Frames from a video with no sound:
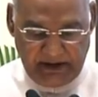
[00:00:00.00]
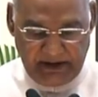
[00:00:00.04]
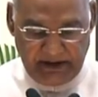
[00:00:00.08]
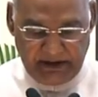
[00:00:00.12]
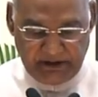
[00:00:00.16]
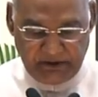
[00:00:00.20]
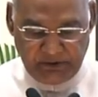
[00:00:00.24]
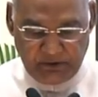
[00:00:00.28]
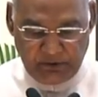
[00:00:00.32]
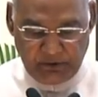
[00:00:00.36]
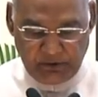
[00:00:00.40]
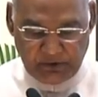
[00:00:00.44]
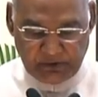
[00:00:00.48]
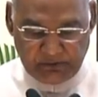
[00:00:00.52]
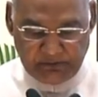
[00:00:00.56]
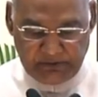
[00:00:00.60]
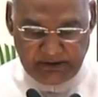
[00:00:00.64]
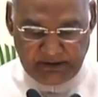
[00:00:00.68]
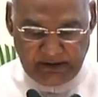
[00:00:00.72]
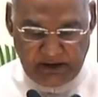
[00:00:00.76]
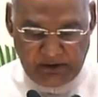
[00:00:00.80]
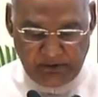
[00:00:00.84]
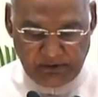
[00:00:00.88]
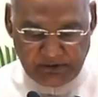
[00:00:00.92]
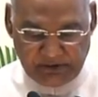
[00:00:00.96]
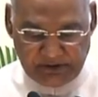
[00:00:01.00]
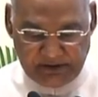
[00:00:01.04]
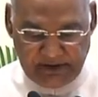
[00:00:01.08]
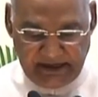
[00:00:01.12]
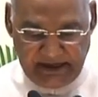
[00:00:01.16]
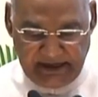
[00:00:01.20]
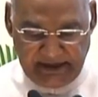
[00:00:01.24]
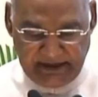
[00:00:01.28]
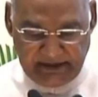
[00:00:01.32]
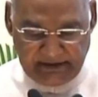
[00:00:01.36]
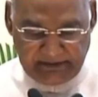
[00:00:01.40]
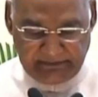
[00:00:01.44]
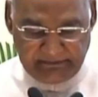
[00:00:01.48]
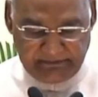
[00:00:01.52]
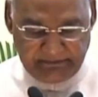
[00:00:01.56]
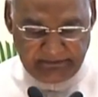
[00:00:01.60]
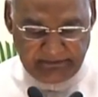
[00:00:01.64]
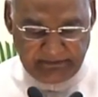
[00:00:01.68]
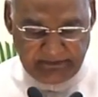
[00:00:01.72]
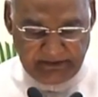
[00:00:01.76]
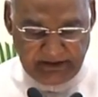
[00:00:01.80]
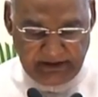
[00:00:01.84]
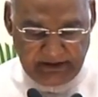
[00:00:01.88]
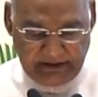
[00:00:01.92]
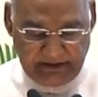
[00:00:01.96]
It goes without saying
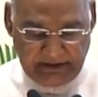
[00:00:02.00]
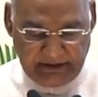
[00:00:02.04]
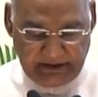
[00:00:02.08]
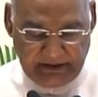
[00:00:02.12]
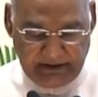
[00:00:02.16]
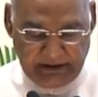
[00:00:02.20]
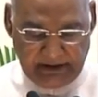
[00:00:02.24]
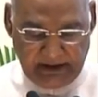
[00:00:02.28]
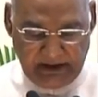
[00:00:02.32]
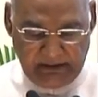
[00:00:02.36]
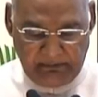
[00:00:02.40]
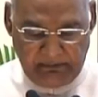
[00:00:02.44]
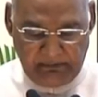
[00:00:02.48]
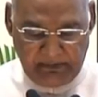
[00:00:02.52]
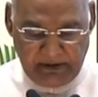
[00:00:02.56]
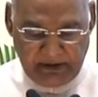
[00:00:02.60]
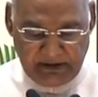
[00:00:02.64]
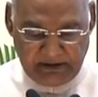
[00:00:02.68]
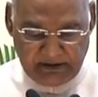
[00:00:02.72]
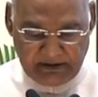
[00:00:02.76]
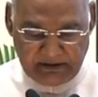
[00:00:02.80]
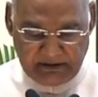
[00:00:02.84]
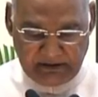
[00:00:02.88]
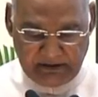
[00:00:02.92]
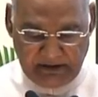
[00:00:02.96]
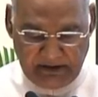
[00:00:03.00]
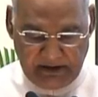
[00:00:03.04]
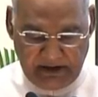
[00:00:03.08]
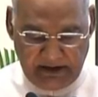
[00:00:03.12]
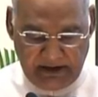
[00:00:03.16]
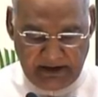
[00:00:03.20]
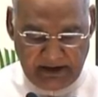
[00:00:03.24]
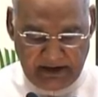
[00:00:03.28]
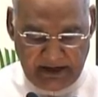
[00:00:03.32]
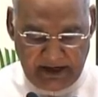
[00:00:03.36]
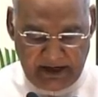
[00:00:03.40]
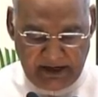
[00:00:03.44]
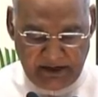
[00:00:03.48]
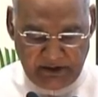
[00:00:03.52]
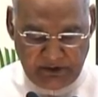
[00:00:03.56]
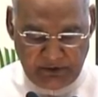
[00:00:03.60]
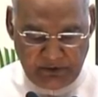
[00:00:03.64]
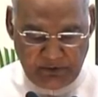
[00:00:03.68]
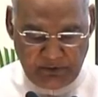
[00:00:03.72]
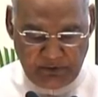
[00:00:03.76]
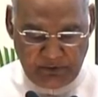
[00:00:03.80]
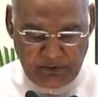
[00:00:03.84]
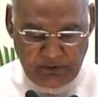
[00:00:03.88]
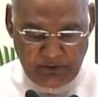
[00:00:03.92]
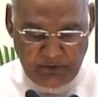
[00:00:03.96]
that the government
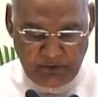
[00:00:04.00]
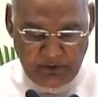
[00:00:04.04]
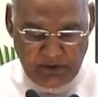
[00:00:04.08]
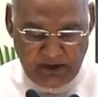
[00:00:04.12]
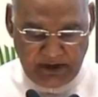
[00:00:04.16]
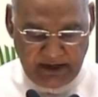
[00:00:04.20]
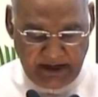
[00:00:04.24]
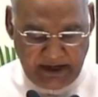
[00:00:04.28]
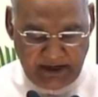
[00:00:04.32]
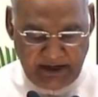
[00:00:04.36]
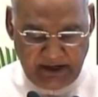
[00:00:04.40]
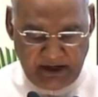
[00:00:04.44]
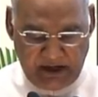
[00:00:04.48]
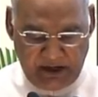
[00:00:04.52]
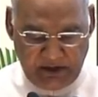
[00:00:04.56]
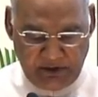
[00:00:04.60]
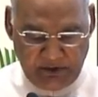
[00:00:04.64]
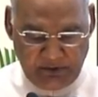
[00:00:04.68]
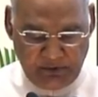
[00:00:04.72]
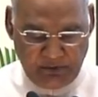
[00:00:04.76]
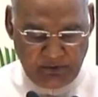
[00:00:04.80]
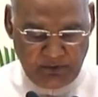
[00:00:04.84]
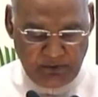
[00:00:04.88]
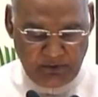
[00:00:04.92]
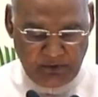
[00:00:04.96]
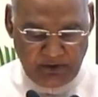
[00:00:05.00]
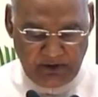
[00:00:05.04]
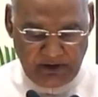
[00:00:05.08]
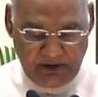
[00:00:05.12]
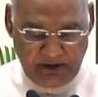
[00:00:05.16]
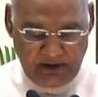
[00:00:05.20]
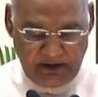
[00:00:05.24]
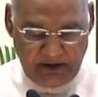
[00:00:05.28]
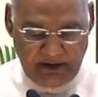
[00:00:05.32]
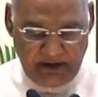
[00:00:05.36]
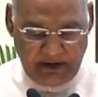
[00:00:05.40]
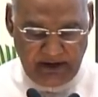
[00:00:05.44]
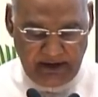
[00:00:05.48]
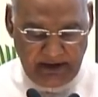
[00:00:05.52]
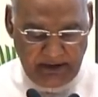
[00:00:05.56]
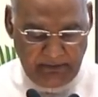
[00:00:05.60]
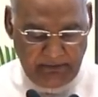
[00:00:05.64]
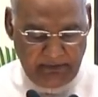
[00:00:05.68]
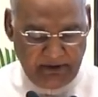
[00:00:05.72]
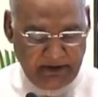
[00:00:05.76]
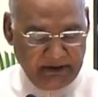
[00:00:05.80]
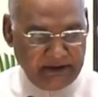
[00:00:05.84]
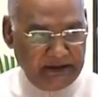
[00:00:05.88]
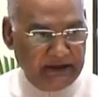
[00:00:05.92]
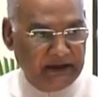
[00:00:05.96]
cannot do
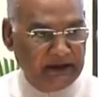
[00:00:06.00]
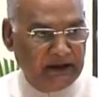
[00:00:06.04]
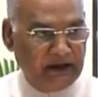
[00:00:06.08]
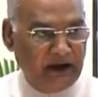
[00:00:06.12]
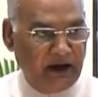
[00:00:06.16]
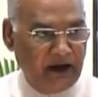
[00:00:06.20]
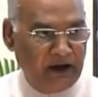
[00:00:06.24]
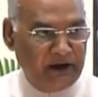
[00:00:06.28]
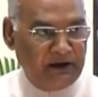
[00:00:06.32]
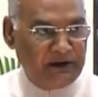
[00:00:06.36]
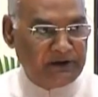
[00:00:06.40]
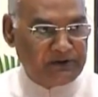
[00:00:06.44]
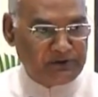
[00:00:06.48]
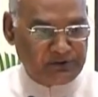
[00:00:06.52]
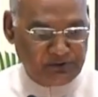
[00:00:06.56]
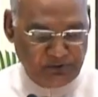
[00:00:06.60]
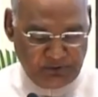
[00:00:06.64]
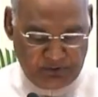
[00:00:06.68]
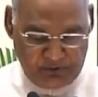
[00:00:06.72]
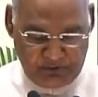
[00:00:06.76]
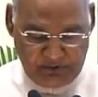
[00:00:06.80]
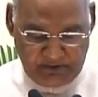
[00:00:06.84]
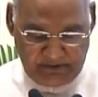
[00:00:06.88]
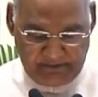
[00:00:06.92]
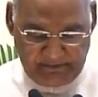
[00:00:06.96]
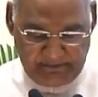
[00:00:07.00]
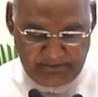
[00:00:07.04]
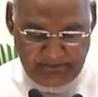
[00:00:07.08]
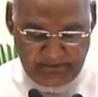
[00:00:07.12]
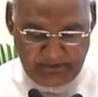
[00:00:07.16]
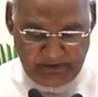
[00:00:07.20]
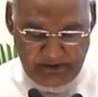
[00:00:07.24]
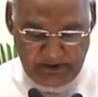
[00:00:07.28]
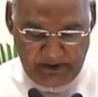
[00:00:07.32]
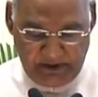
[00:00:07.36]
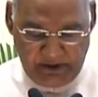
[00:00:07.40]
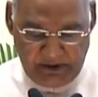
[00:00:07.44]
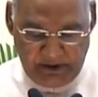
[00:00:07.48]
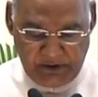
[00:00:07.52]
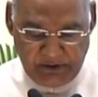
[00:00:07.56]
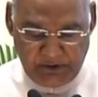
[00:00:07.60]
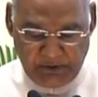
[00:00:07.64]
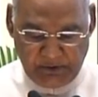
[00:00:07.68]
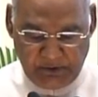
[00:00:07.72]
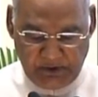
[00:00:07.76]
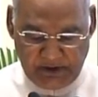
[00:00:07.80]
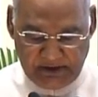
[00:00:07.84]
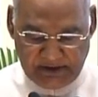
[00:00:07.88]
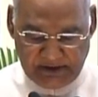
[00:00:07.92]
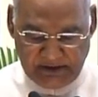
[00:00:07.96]
everything on its own.
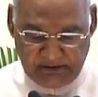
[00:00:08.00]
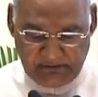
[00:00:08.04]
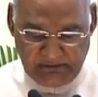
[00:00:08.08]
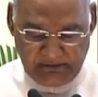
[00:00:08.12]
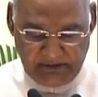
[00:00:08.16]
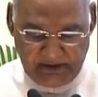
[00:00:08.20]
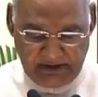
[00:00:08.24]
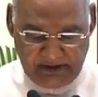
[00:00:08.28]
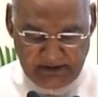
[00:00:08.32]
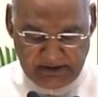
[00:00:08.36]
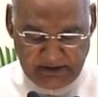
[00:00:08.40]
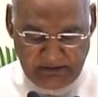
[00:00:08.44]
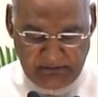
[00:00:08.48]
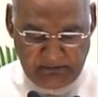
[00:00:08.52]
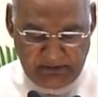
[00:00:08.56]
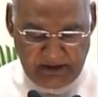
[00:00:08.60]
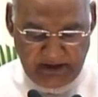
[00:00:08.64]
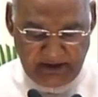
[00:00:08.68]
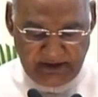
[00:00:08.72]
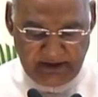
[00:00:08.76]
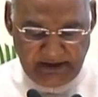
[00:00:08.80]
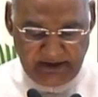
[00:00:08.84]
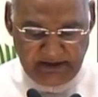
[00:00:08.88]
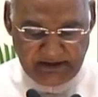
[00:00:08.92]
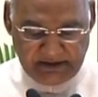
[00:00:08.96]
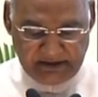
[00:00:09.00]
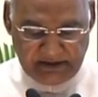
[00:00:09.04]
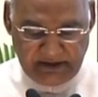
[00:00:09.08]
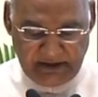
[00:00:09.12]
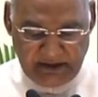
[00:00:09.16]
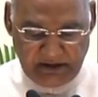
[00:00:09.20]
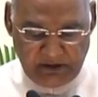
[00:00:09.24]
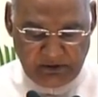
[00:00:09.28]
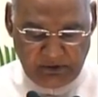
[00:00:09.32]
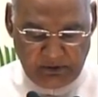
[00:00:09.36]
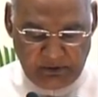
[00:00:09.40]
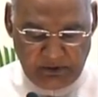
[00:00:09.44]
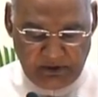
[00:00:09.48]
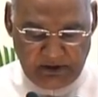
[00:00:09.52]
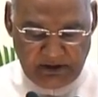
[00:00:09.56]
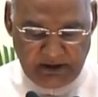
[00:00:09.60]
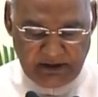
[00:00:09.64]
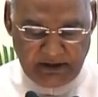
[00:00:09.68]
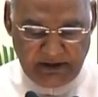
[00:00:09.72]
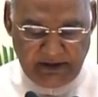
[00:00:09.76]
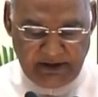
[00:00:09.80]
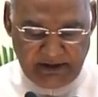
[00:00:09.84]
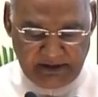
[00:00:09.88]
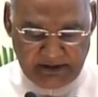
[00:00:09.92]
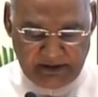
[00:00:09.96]
Tourism is a multi-stakeholder
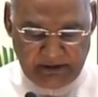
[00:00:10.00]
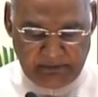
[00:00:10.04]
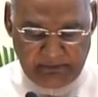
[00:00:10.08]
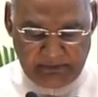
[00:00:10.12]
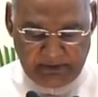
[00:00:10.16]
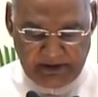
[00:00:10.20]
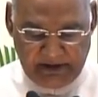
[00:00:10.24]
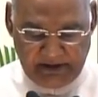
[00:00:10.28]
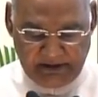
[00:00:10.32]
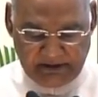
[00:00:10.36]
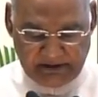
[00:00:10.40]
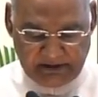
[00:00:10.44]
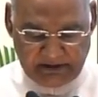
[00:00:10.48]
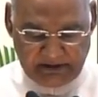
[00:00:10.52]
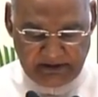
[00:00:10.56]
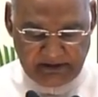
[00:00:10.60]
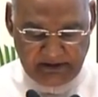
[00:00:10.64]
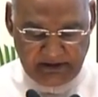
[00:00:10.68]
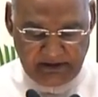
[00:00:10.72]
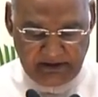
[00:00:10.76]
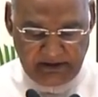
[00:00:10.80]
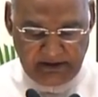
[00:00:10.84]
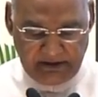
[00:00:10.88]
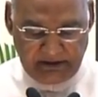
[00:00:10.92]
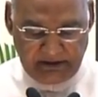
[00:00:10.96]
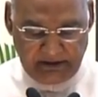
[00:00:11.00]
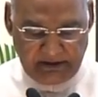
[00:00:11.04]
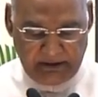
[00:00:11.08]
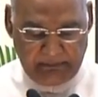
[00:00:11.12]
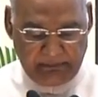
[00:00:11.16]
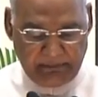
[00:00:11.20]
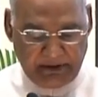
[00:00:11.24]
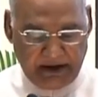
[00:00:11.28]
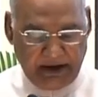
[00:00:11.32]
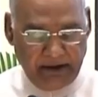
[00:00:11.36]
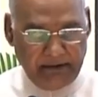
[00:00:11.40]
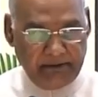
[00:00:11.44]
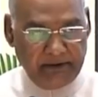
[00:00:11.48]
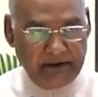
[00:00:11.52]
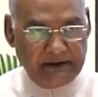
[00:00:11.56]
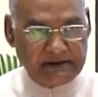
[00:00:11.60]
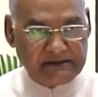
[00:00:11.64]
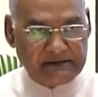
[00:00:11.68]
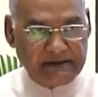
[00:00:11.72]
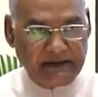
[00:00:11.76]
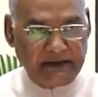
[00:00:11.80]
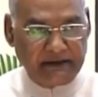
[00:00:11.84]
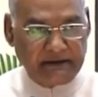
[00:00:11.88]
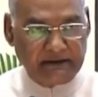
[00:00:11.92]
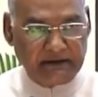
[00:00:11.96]
enterprise. The private
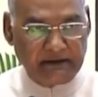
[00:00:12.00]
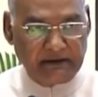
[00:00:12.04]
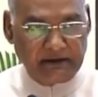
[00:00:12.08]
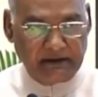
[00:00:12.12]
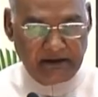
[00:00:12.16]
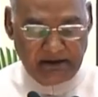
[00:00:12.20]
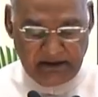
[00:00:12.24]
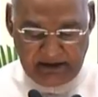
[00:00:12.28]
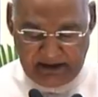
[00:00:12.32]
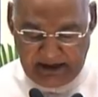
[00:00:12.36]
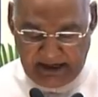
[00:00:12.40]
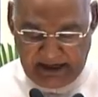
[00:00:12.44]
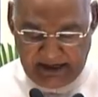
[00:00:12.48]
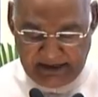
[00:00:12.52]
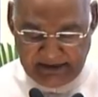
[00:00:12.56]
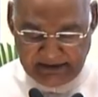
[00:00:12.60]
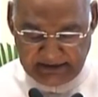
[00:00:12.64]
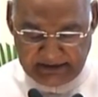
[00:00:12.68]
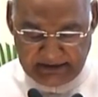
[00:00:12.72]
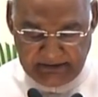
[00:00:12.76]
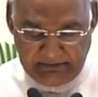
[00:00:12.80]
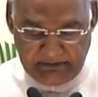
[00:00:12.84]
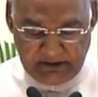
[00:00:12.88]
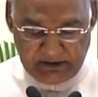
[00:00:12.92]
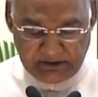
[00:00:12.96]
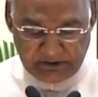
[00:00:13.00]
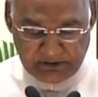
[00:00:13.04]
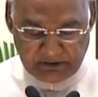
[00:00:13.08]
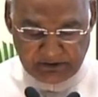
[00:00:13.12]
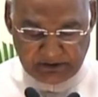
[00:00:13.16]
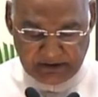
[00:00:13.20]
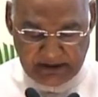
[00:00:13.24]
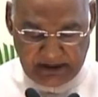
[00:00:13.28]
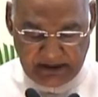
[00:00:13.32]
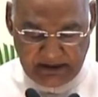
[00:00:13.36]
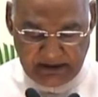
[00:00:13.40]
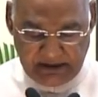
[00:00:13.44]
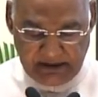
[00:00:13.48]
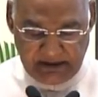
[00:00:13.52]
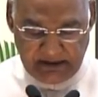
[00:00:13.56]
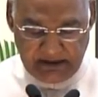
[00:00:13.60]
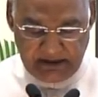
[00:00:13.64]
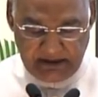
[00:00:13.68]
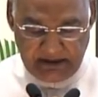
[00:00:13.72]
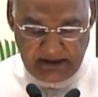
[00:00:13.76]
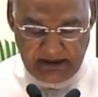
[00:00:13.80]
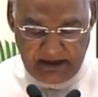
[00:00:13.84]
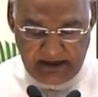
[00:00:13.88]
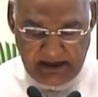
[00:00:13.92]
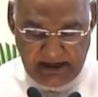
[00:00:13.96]
sector and civil society
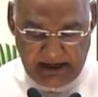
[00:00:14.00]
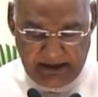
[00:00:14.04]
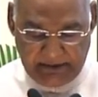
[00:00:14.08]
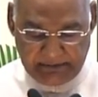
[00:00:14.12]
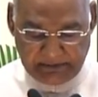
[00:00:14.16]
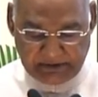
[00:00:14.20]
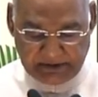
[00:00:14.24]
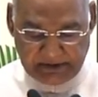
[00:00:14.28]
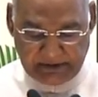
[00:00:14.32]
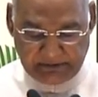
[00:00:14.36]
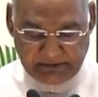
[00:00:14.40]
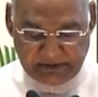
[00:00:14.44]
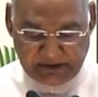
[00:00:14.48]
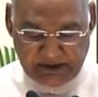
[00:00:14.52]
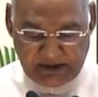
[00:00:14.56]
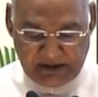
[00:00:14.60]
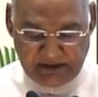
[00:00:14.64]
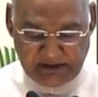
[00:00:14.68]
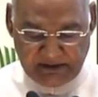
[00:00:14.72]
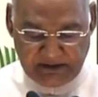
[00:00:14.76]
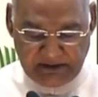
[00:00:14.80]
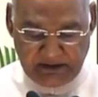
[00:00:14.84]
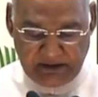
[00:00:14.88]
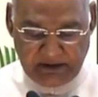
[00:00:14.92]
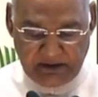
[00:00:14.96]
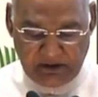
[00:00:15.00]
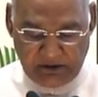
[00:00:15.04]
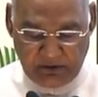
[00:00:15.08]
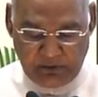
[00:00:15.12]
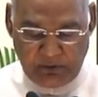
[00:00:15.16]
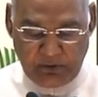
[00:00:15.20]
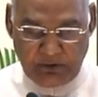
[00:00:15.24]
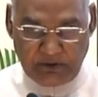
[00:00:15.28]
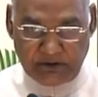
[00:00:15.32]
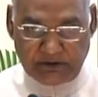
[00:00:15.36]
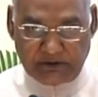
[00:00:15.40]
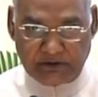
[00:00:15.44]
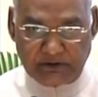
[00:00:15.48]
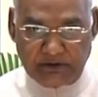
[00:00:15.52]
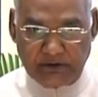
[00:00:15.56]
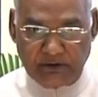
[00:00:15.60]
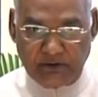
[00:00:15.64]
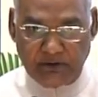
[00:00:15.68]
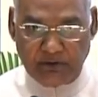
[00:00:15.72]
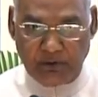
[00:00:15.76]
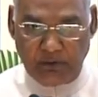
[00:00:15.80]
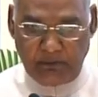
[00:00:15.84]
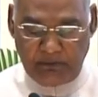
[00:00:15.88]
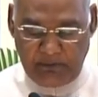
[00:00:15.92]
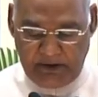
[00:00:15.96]
have substantial roles
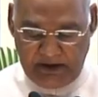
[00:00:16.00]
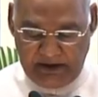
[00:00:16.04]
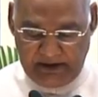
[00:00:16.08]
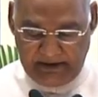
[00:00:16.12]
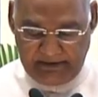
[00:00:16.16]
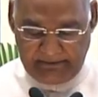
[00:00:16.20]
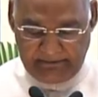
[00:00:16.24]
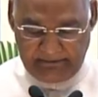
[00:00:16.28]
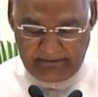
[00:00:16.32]
to play.